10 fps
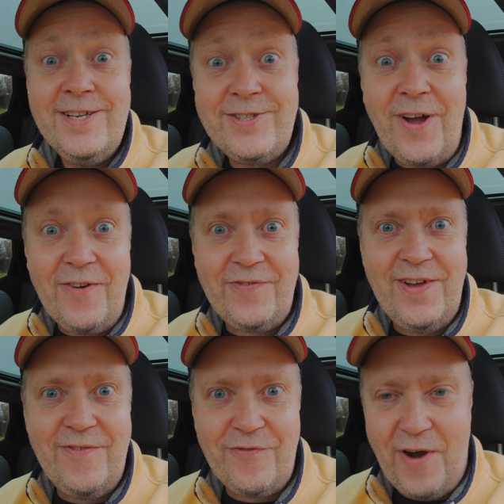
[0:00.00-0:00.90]
stuff
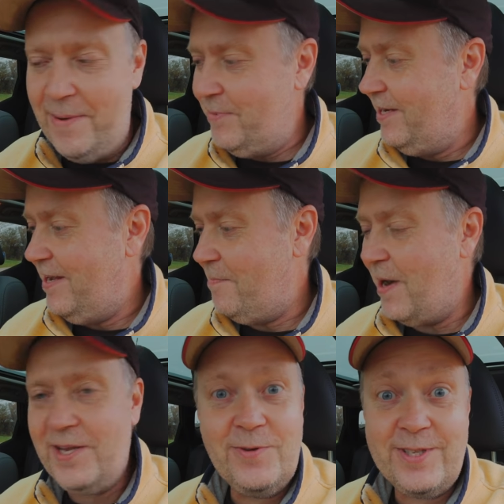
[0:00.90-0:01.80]
uh, framed uh,
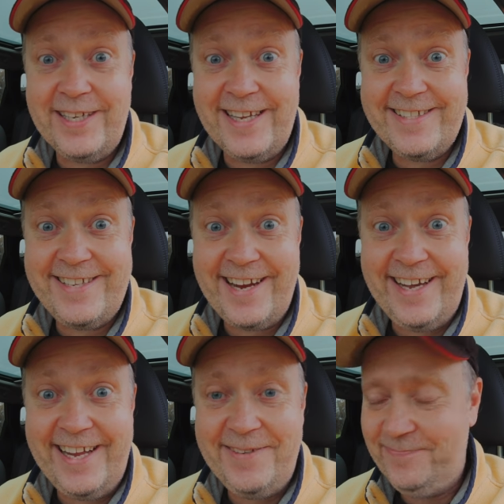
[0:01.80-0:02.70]
by using this
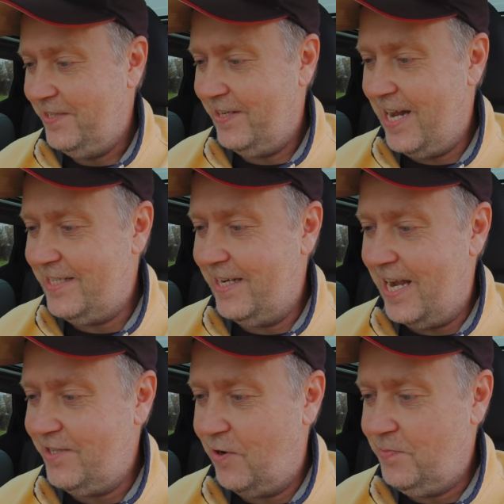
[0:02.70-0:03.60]
technique. So that's a
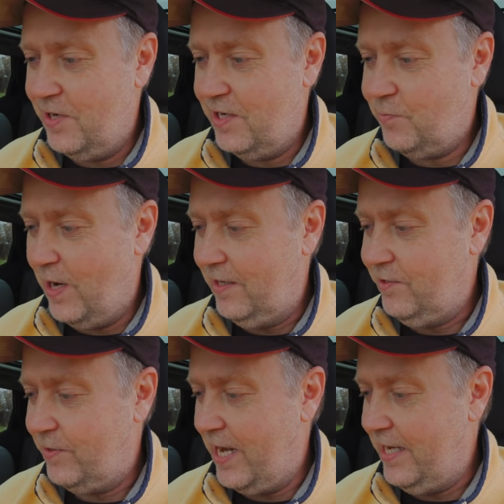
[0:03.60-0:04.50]
nice option as well
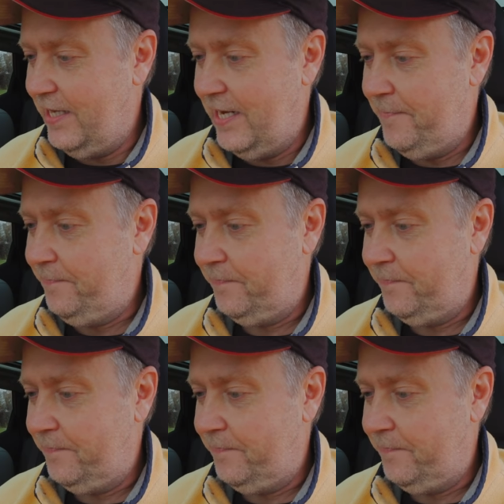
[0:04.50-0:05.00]
to get in there.